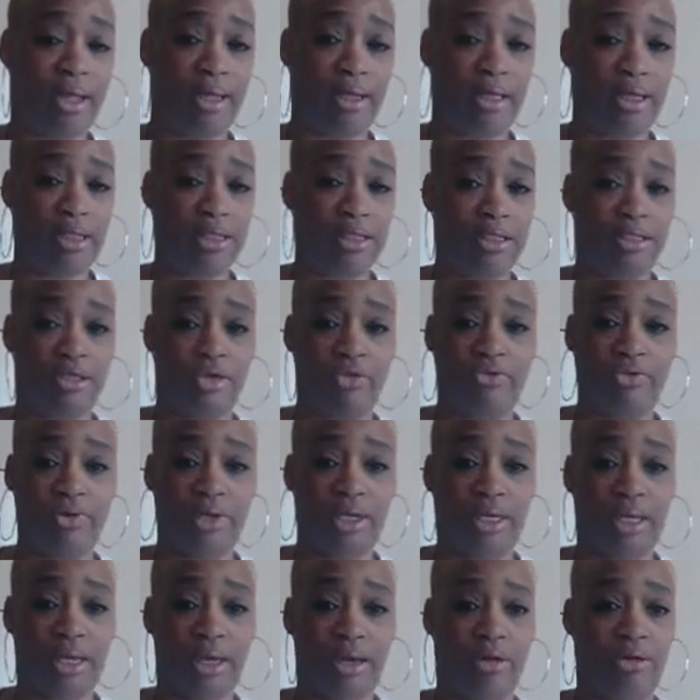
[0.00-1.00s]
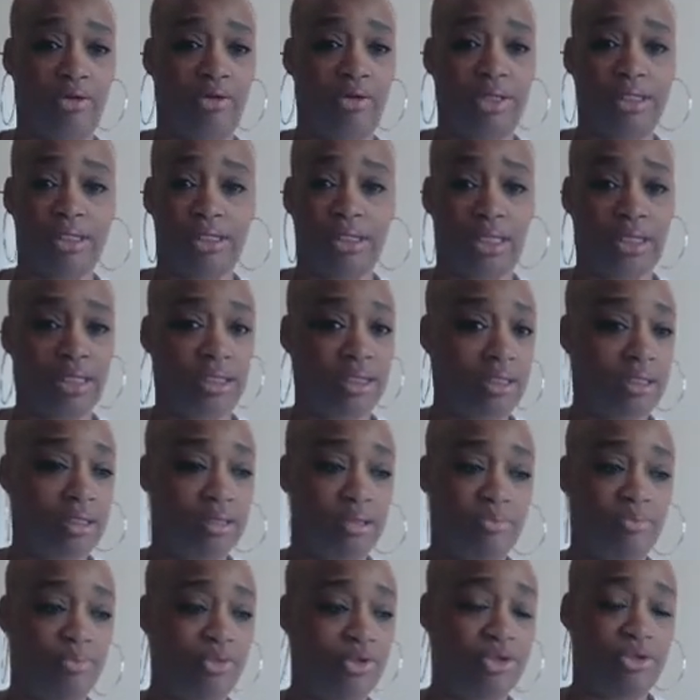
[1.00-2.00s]
This is over the counter. It's
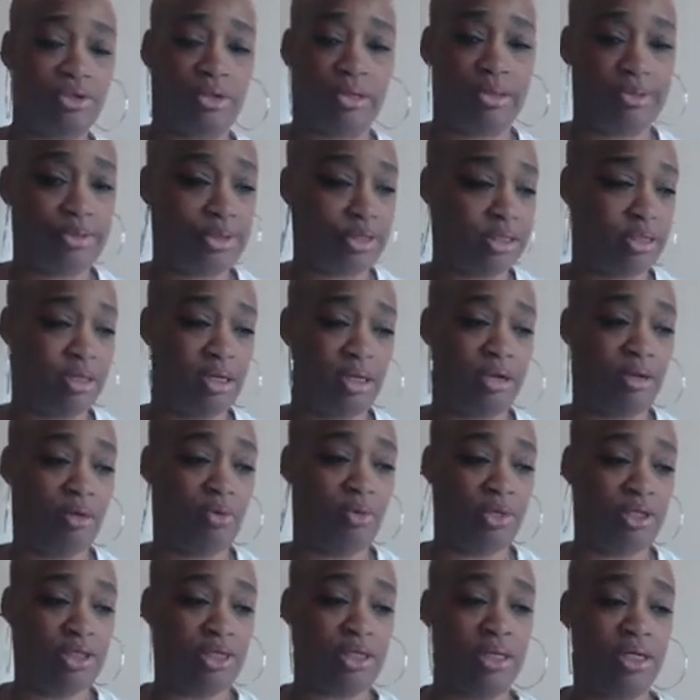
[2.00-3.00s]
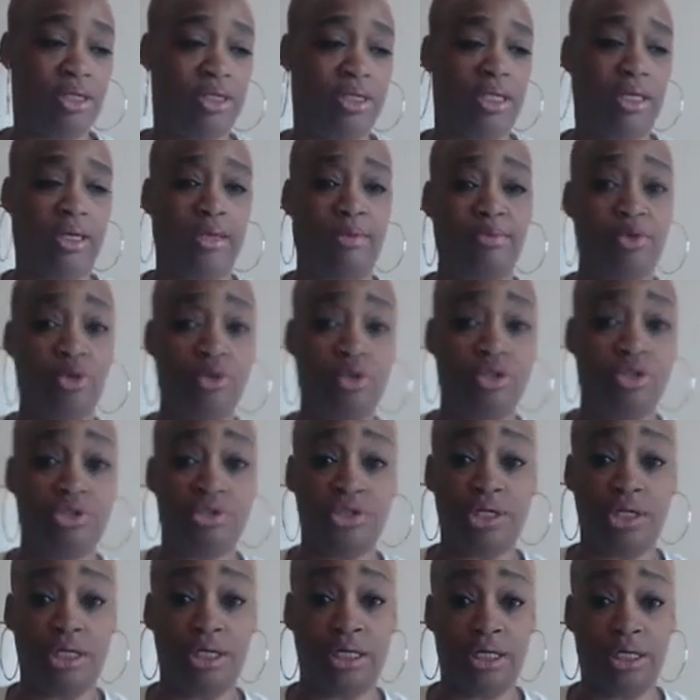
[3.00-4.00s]
nothing prescription. I don't want y'all to think I'm doing
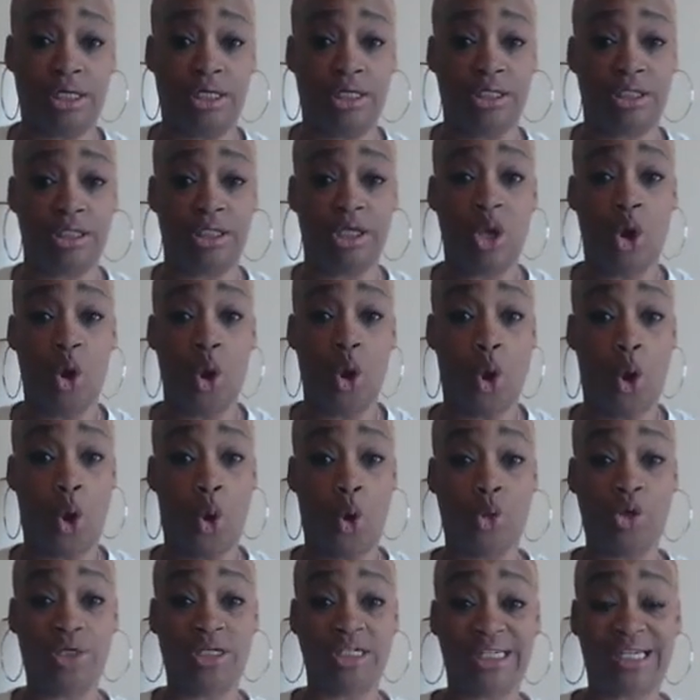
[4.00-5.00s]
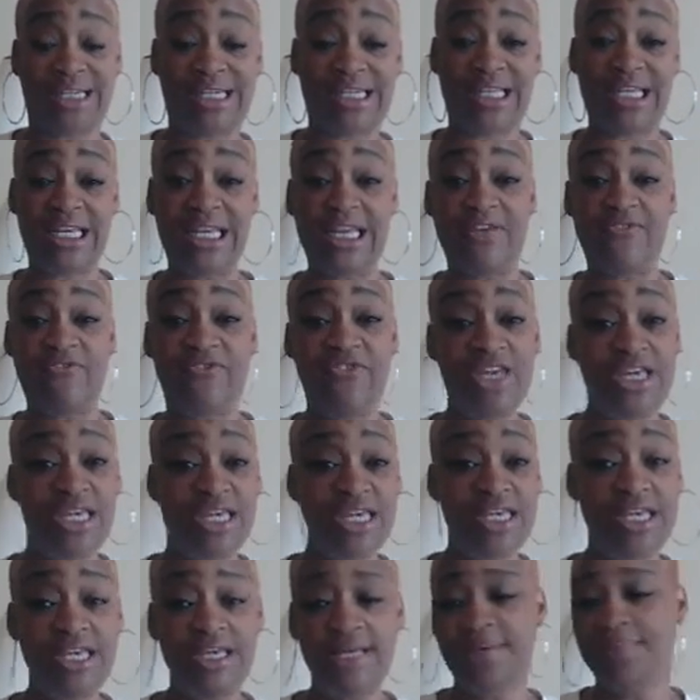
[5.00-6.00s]
drugs on the
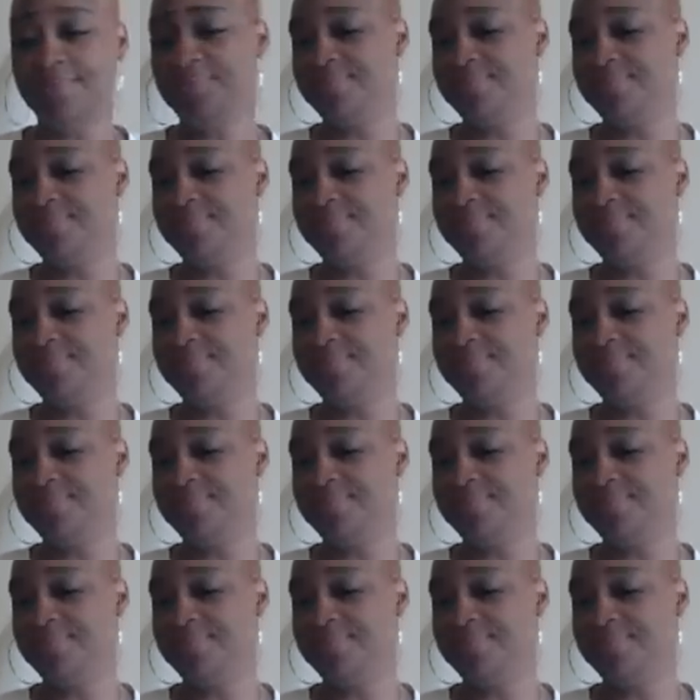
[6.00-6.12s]
TV.